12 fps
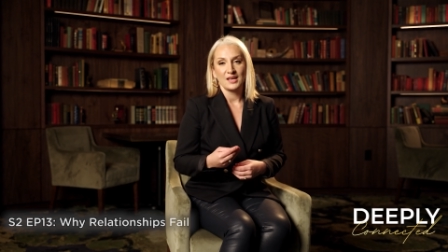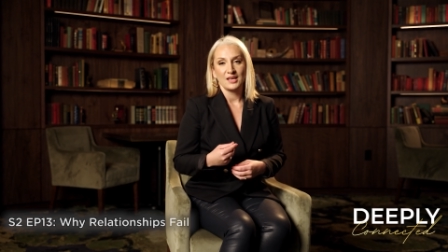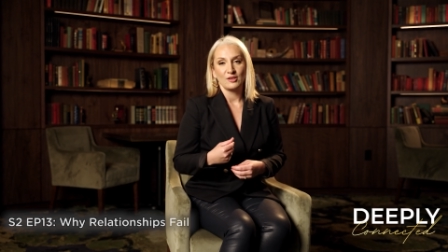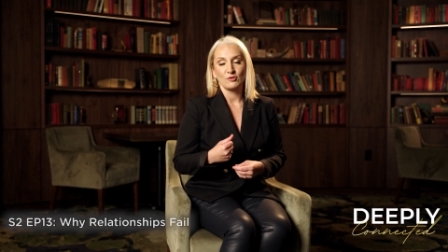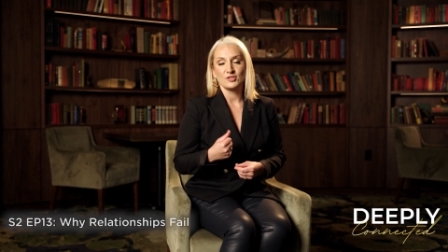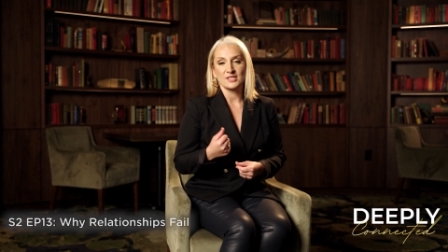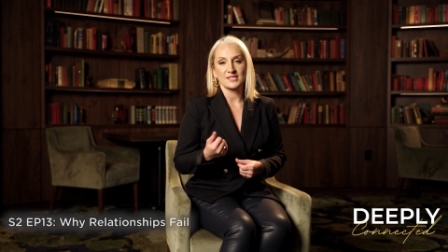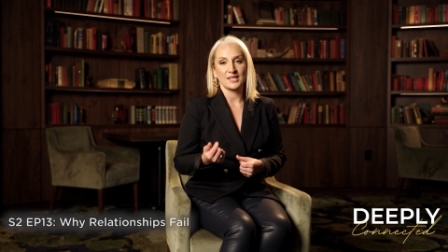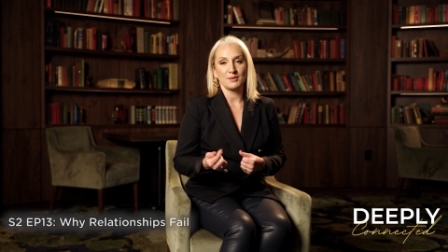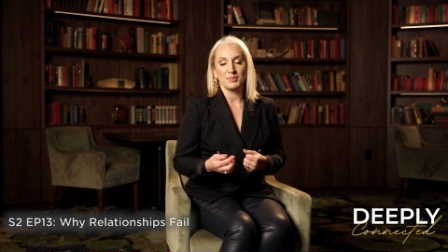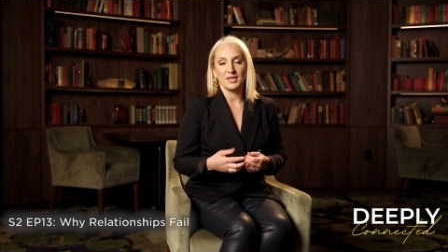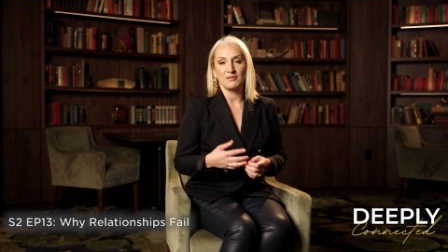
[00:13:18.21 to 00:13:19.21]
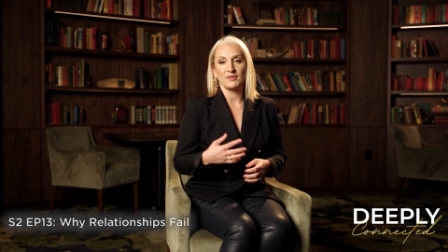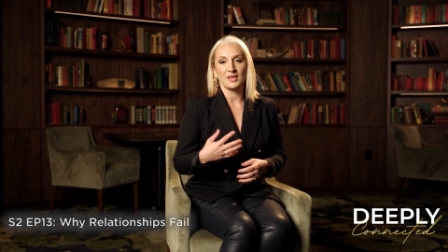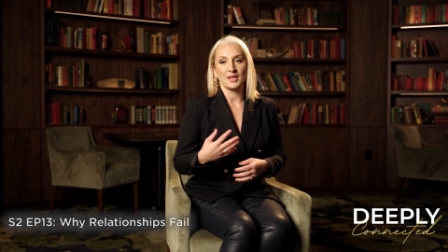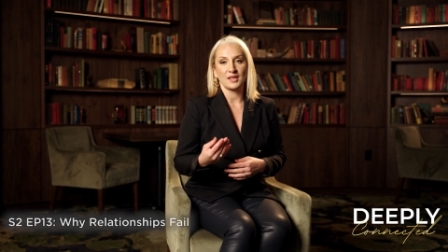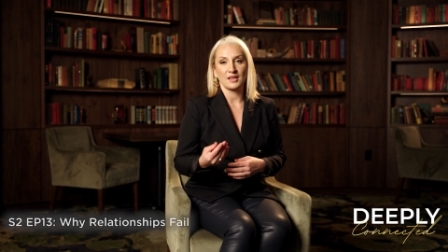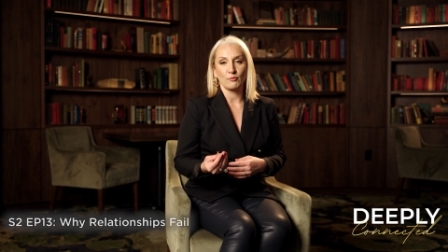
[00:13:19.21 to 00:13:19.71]
you just keep giving
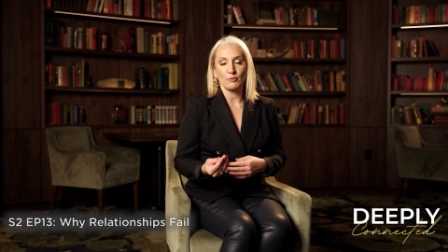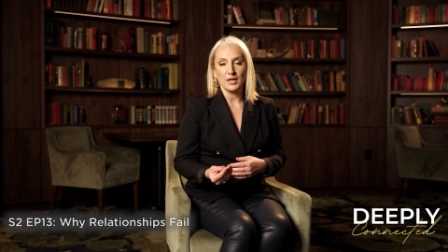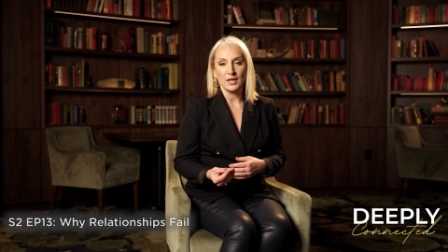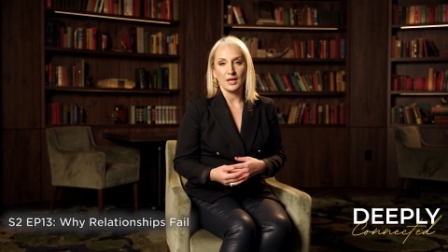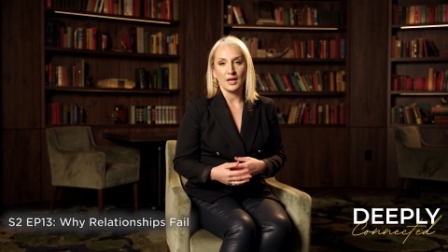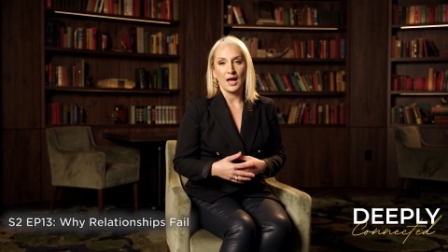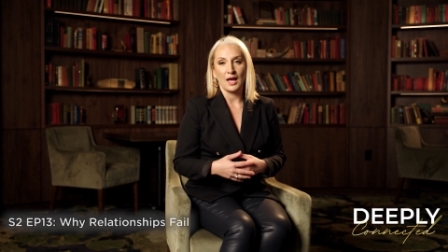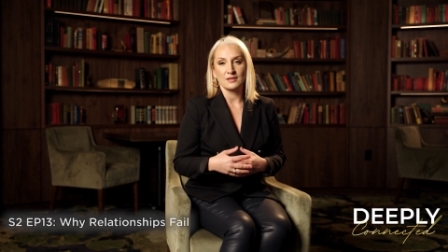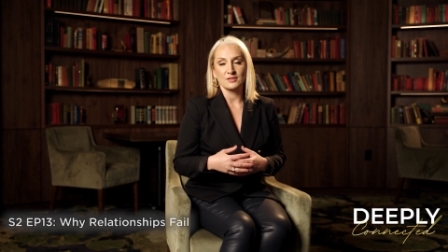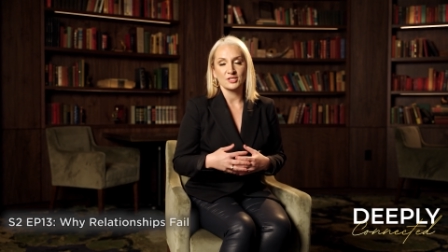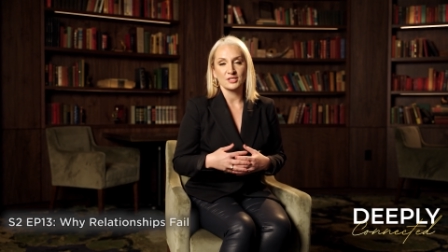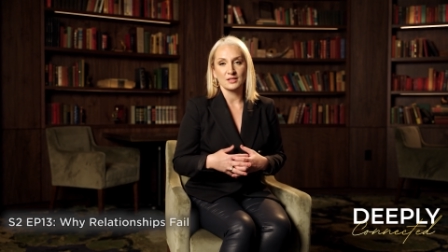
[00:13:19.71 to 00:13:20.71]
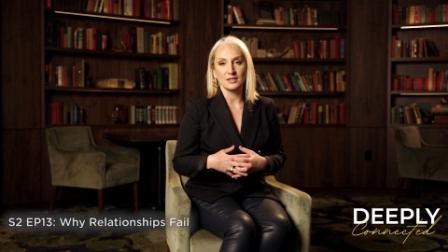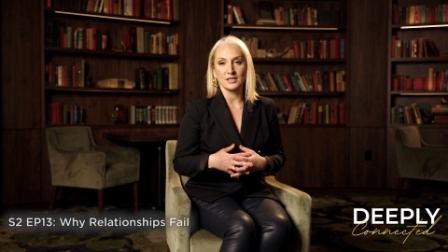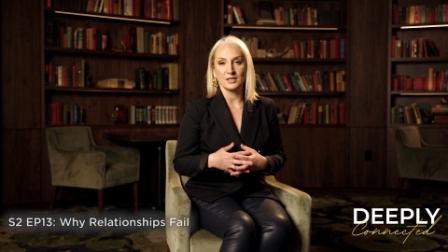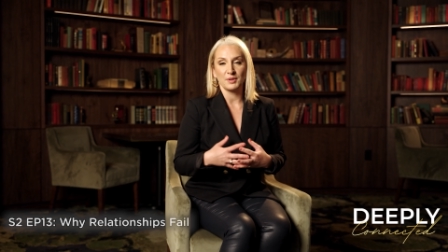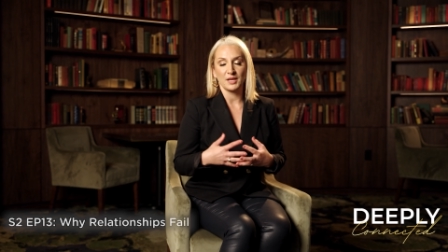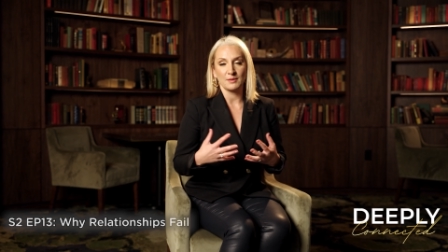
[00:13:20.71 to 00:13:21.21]
and agreeing until
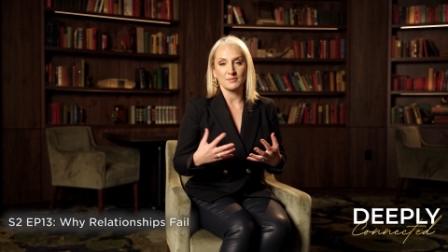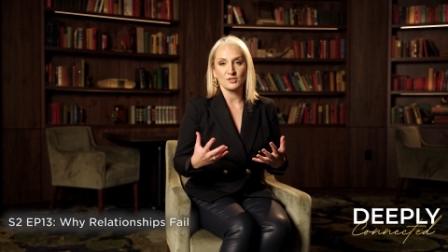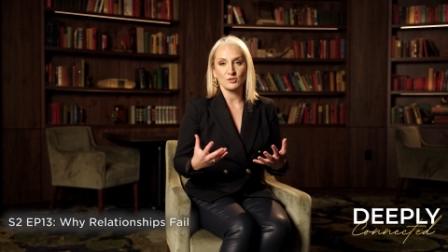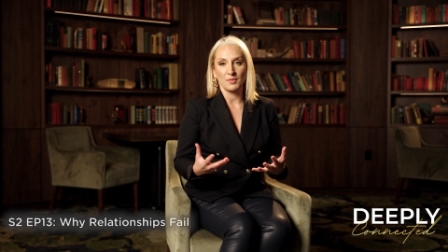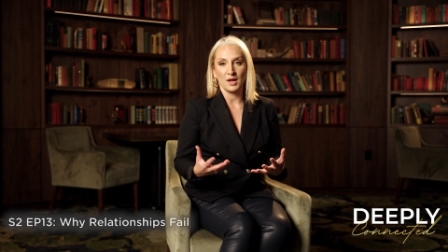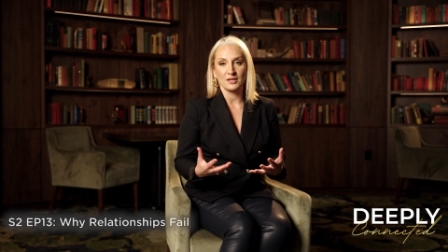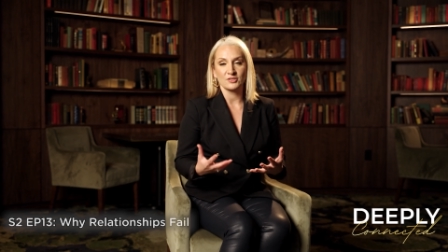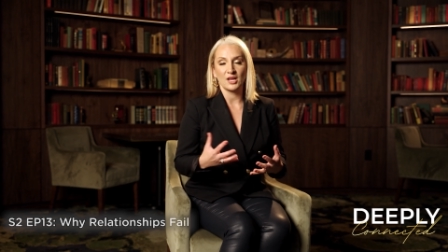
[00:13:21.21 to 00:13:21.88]
it becomes too much,